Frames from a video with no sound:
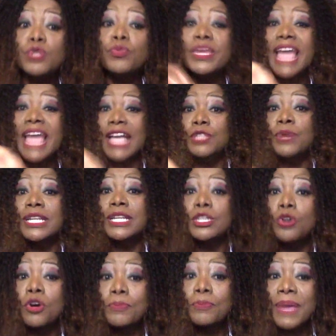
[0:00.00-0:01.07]
we actually
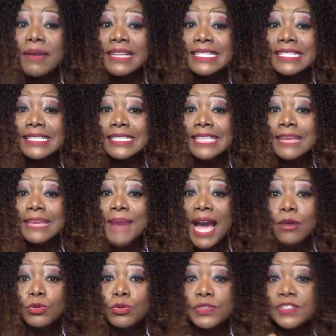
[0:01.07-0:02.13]
co-parent in the same
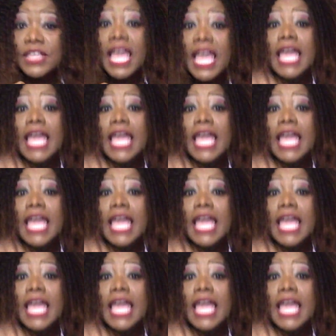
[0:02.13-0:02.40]
house